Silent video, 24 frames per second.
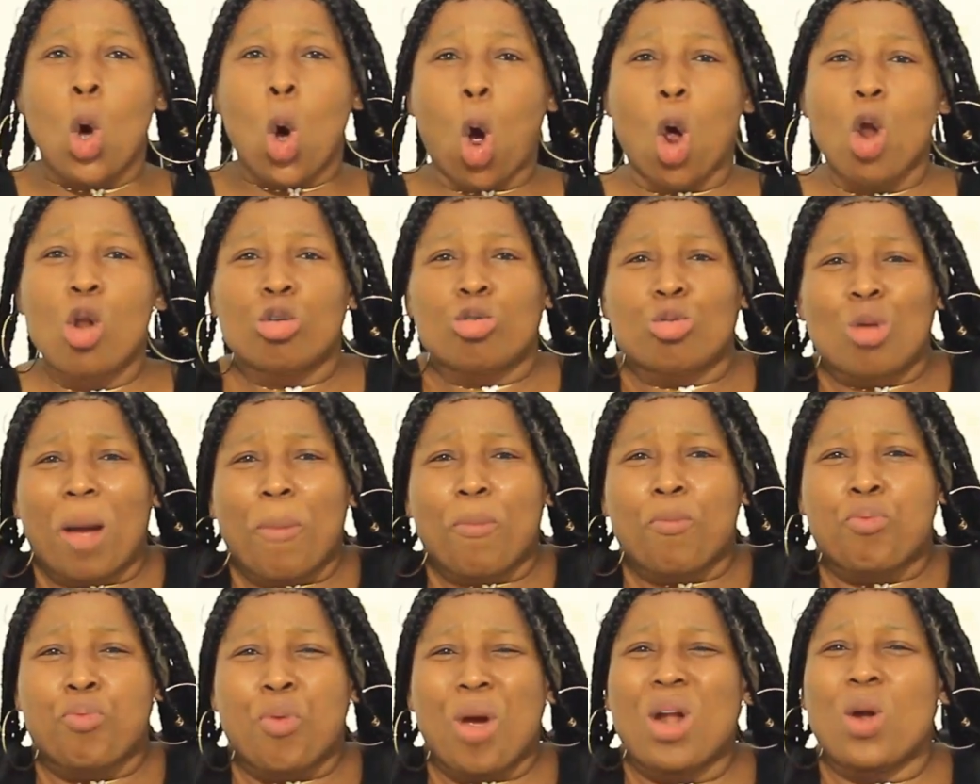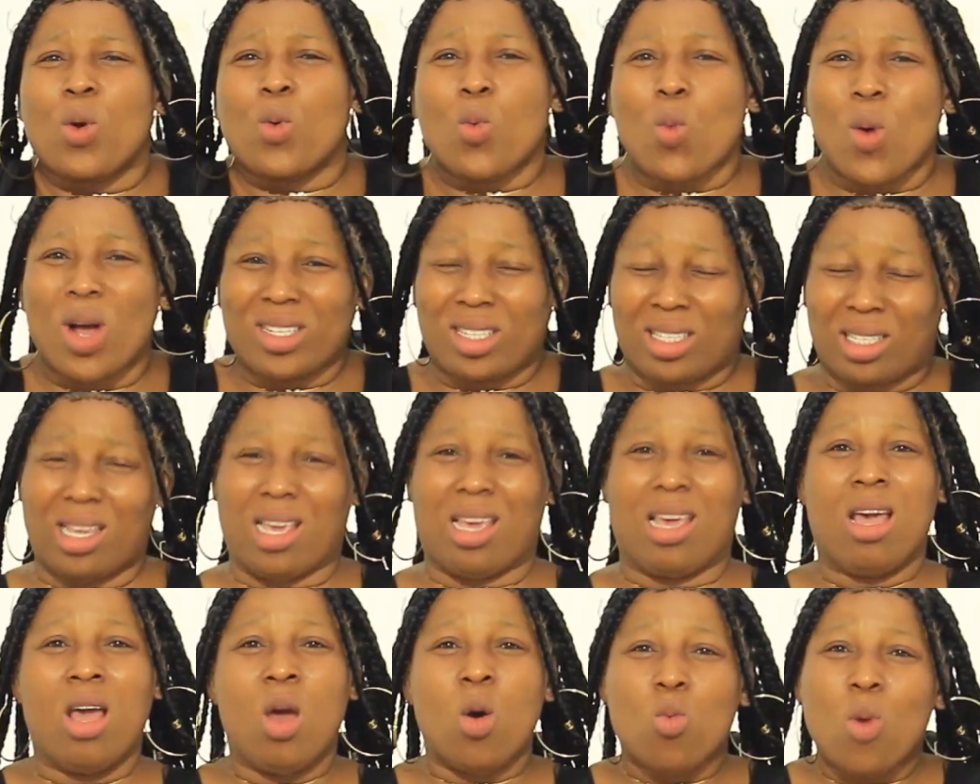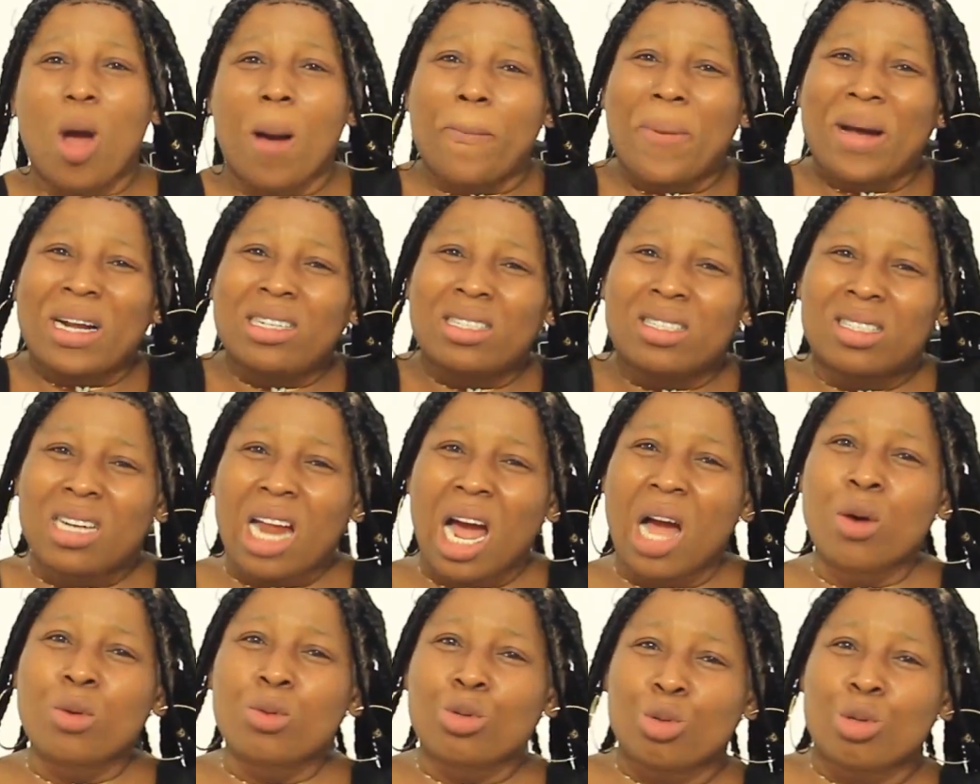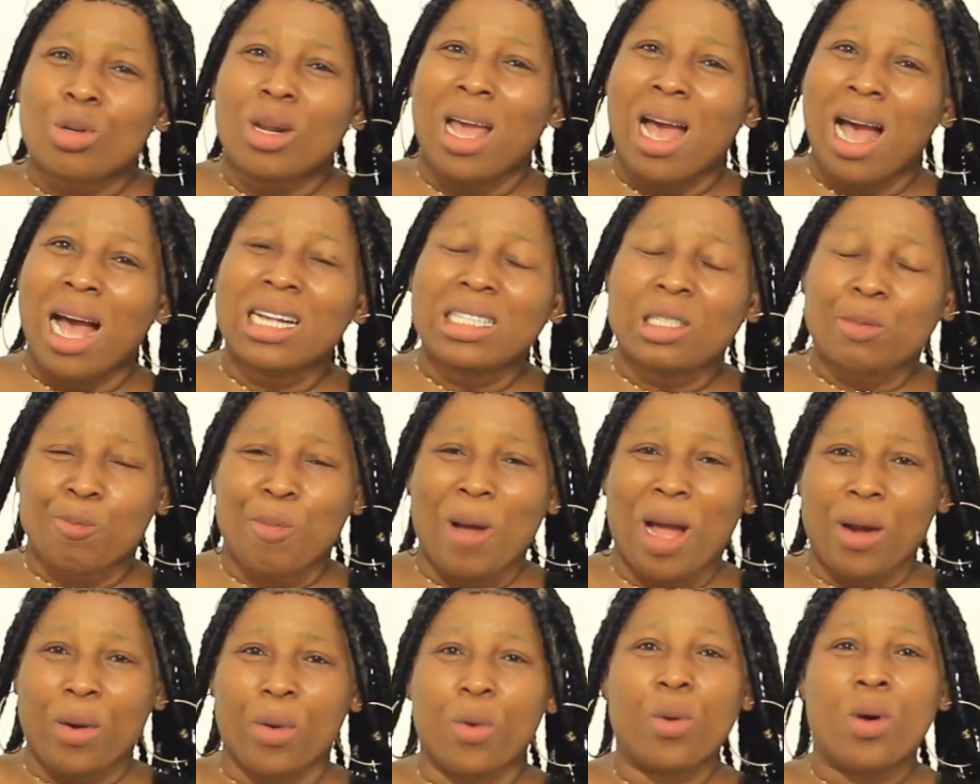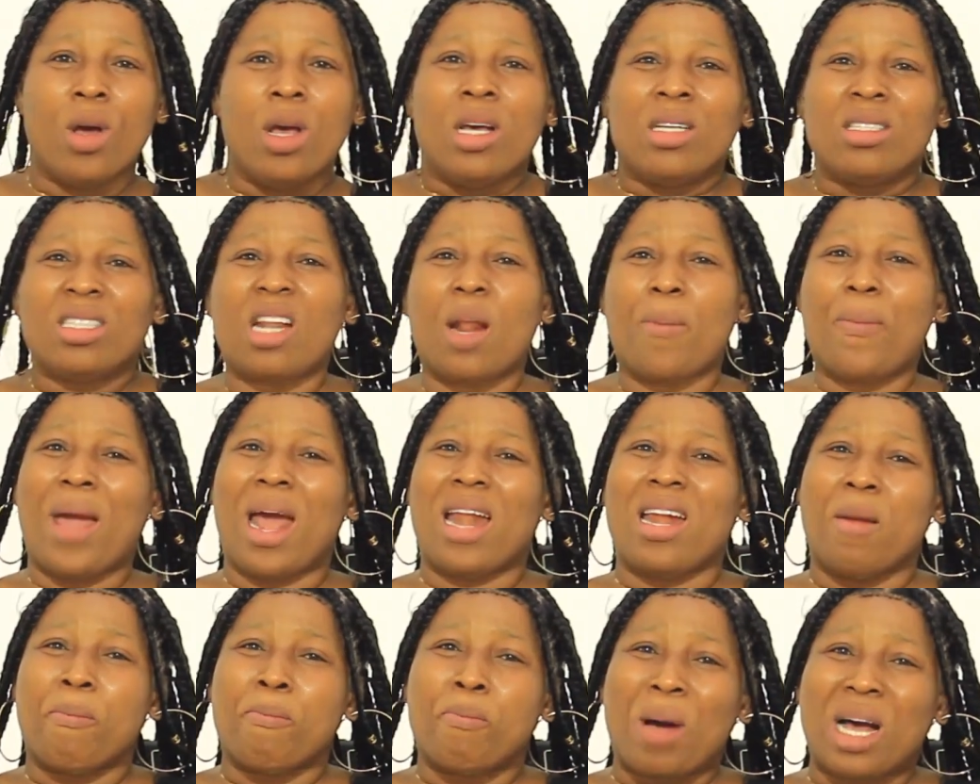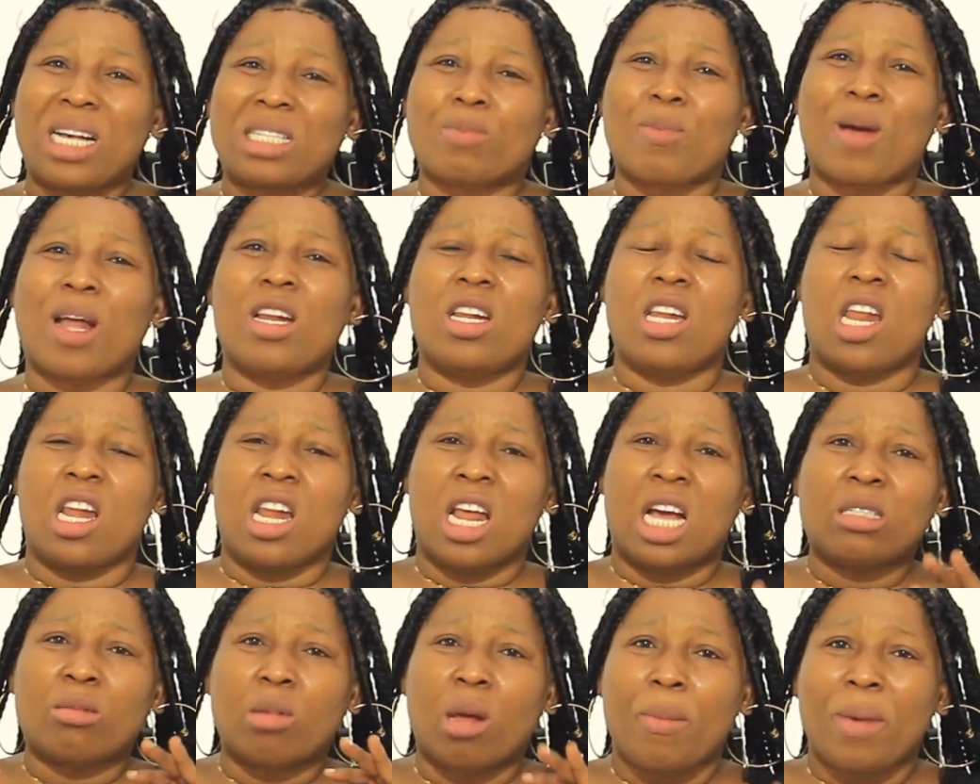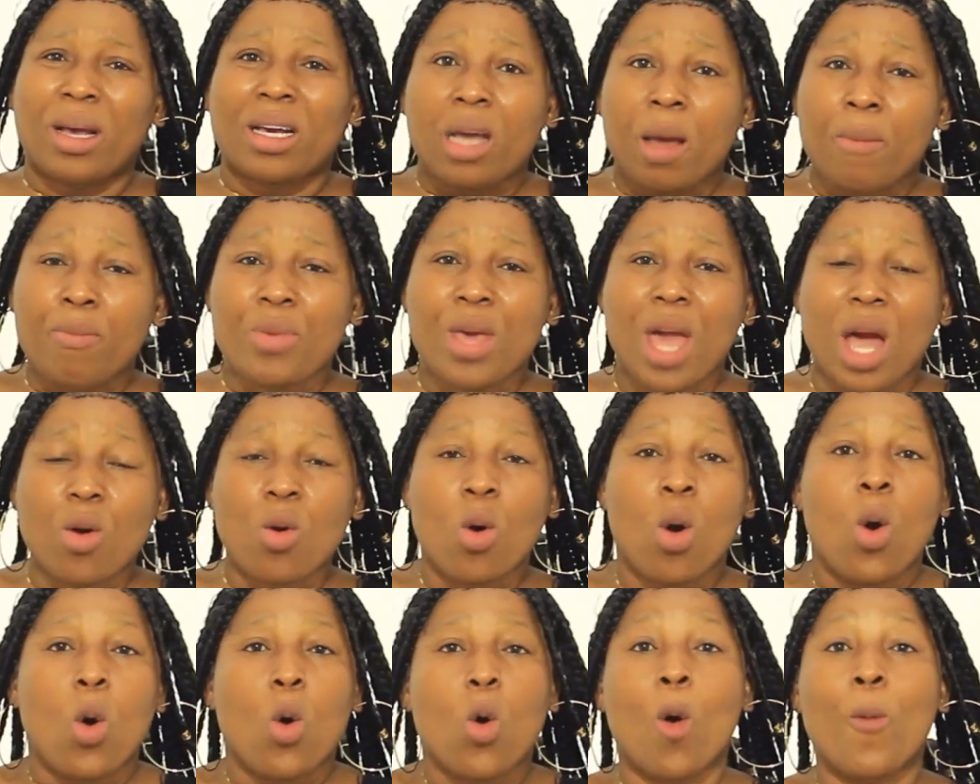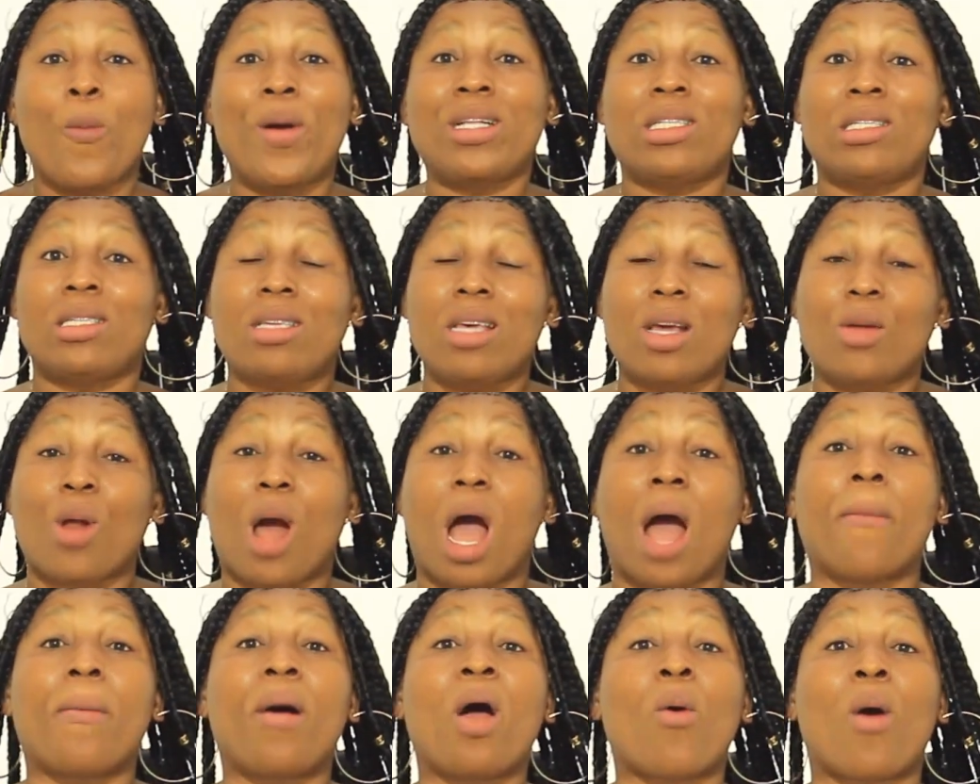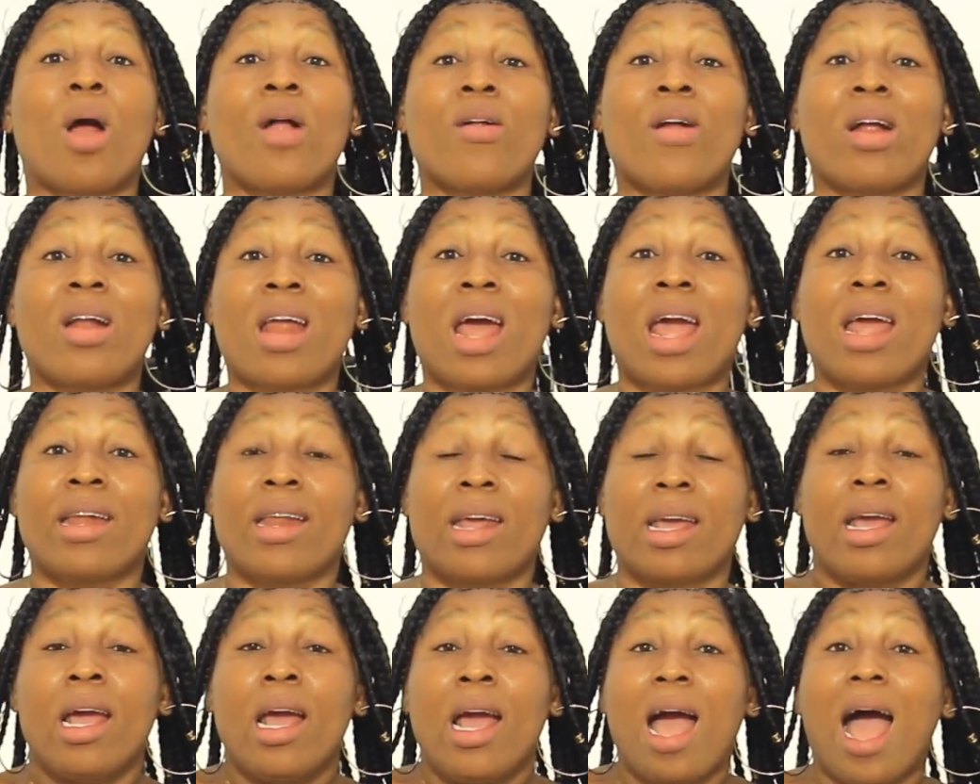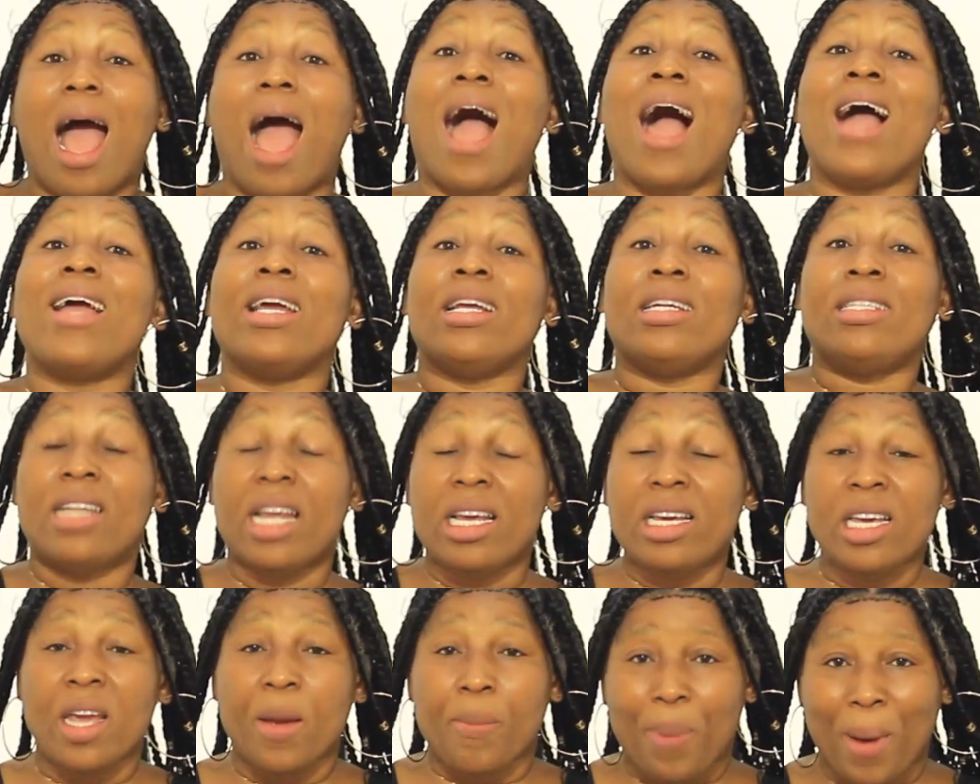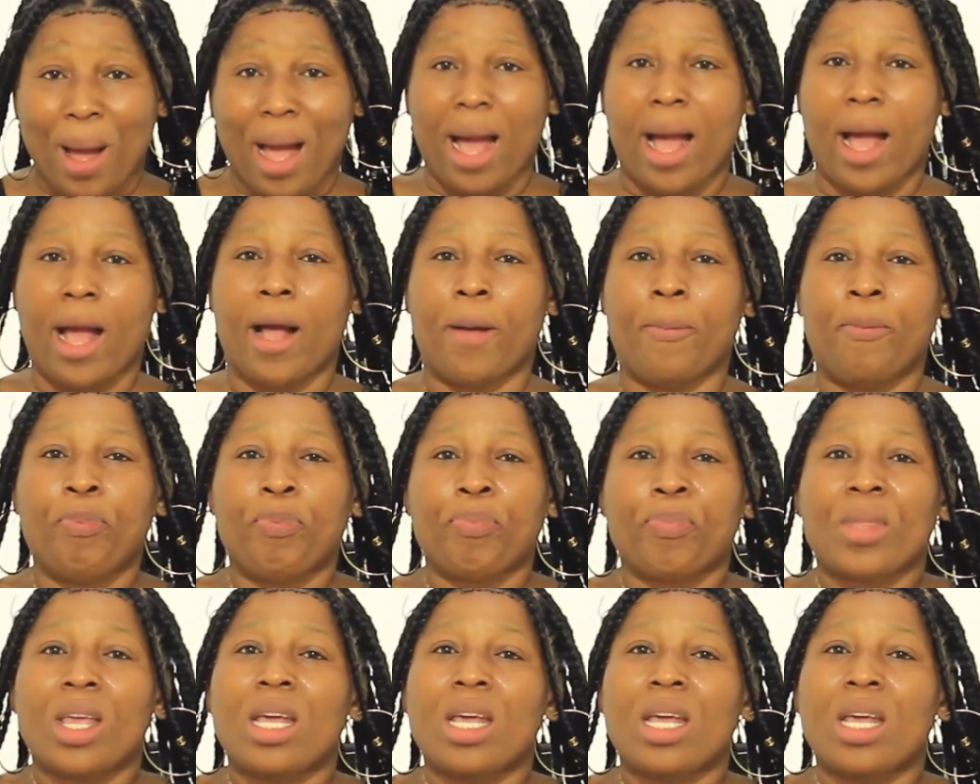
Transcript: Or so I brand on one say, wabat down to the husband, no. Said I be an the husband, then the husband can be an obetie, no. I'm a warrior now, de. I de ye pa.